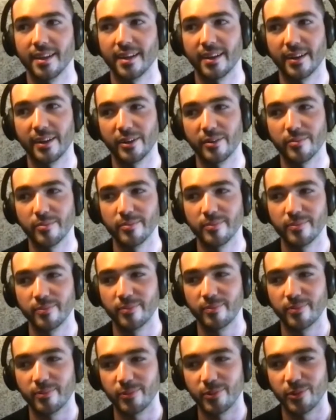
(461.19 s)

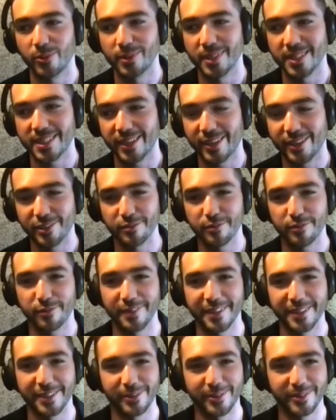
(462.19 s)
all this kind of
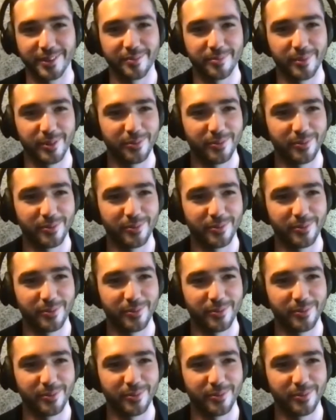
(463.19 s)
field